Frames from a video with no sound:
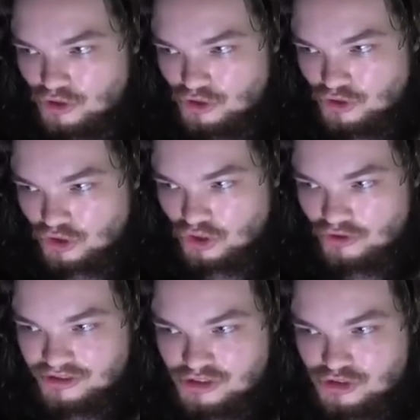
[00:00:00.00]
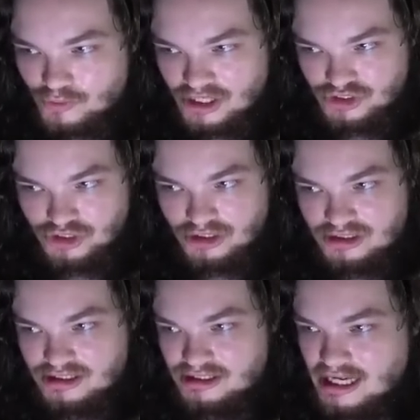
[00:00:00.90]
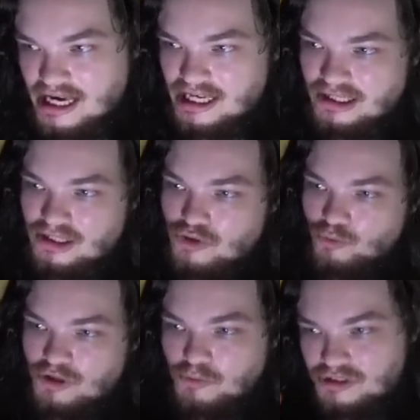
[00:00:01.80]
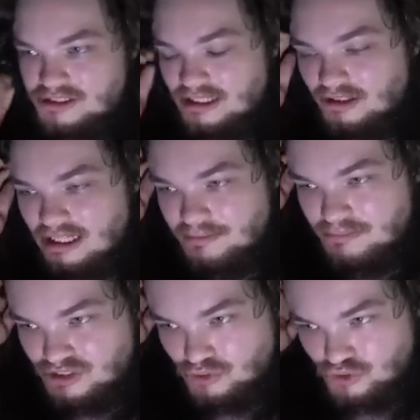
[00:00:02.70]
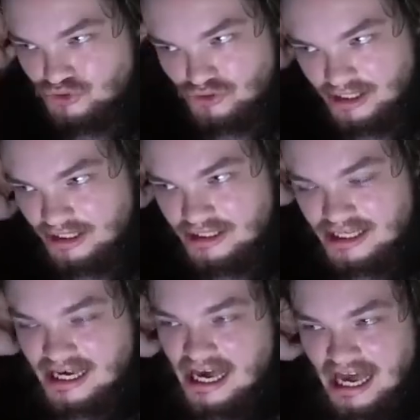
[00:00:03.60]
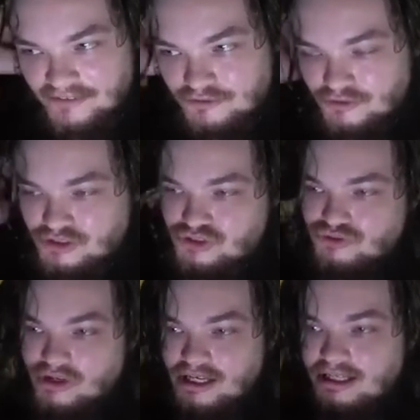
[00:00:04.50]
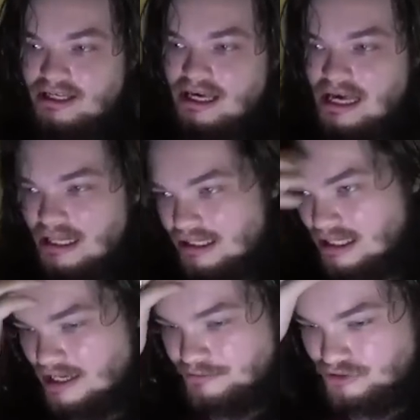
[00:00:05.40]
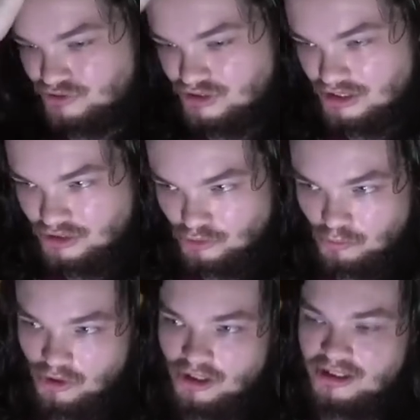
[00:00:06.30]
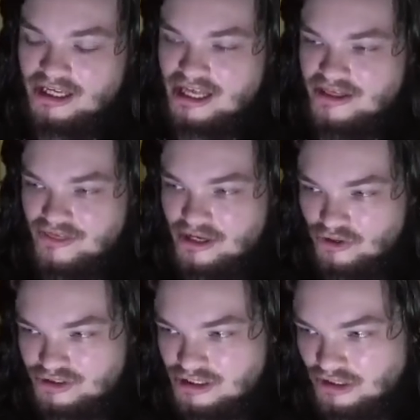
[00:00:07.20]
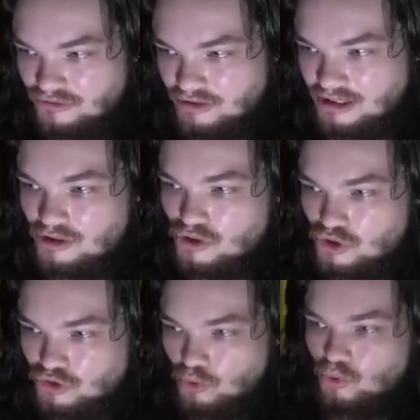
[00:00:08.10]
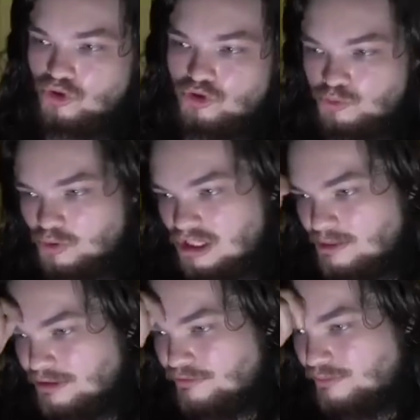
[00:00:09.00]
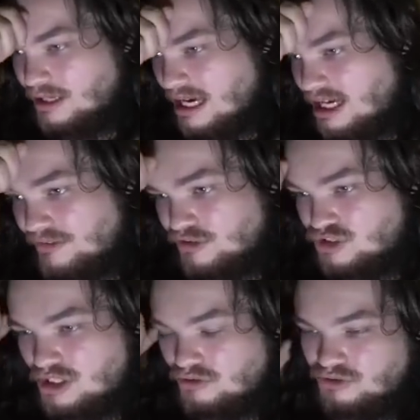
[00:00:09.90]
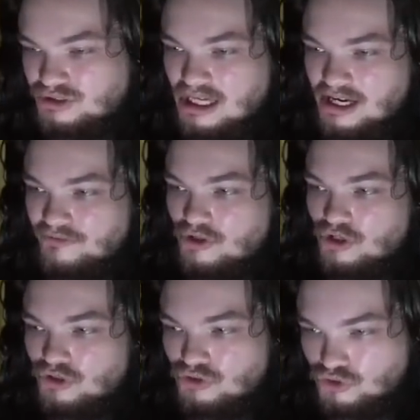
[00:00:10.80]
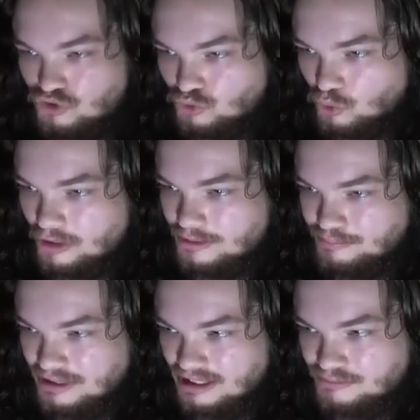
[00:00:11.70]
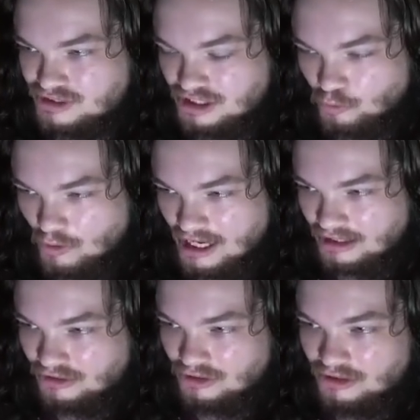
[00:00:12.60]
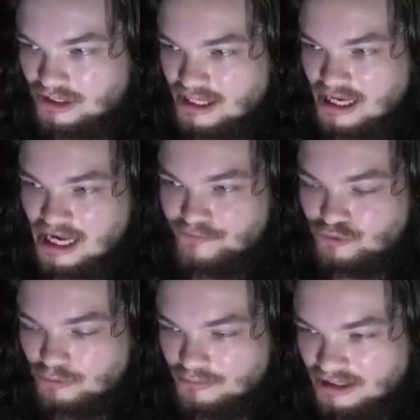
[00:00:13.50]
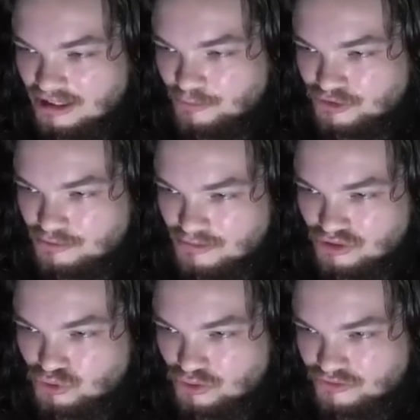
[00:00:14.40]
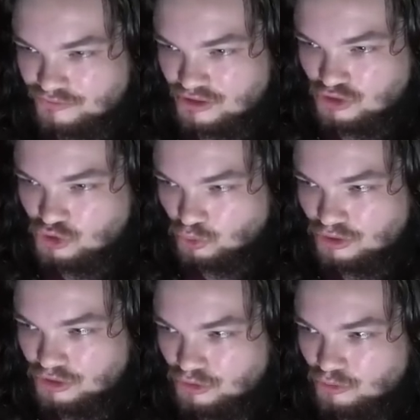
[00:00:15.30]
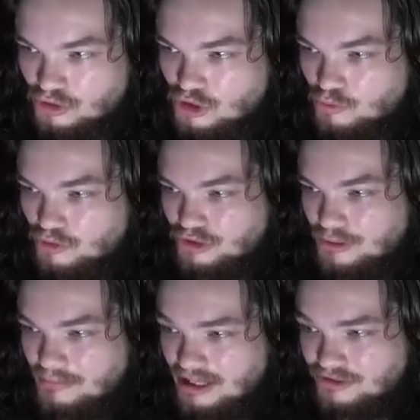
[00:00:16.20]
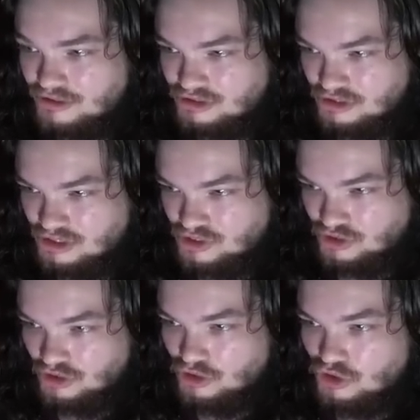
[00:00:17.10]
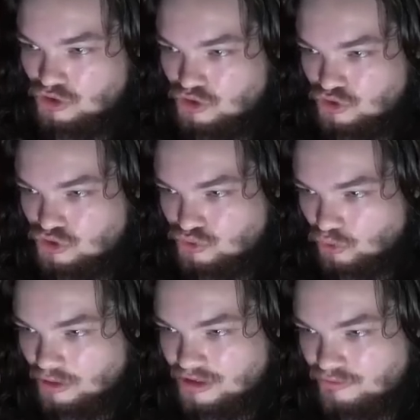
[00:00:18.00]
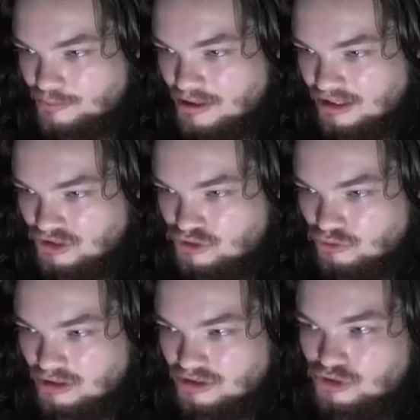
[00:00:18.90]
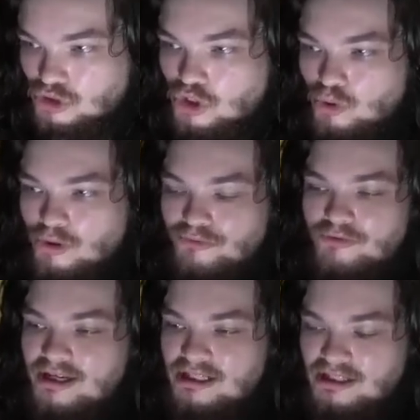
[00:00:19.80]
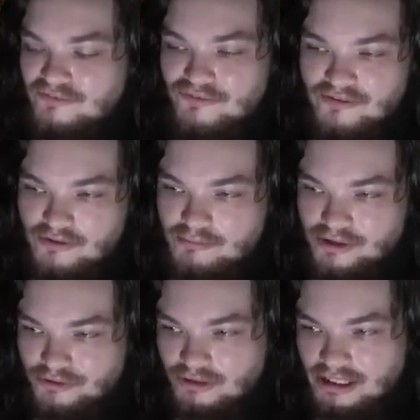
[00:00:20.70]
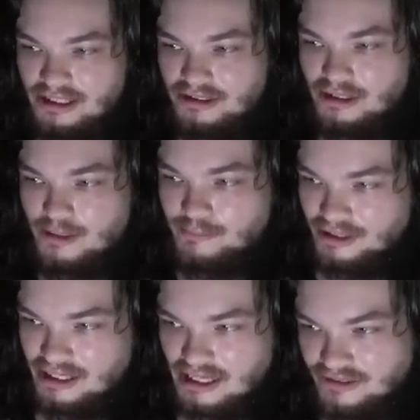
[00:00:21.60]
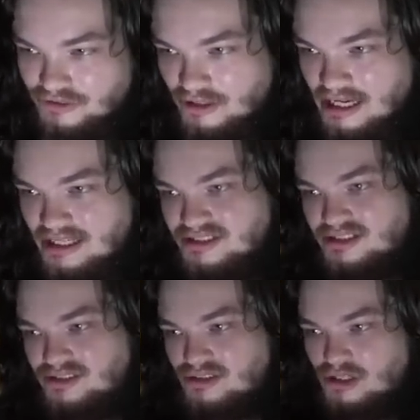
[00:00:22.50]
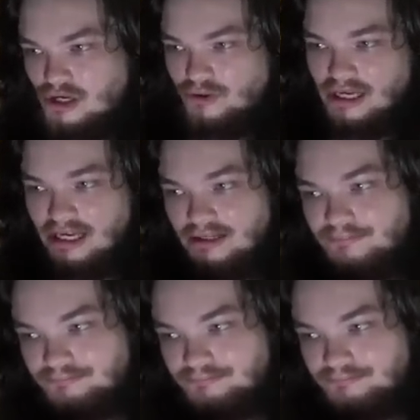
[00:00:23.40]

The current situation. Today, we were dealt a missile strike. After this strike, helicopters, then their work, then artillery. The orders were coming from the head of the general staff to destroy P M C Wagner. after a meeting with the Minister of Defense Shoigu, where they made this decision to destroy the rebellious units who are ready to defend the motherland, but not their asses. Okay.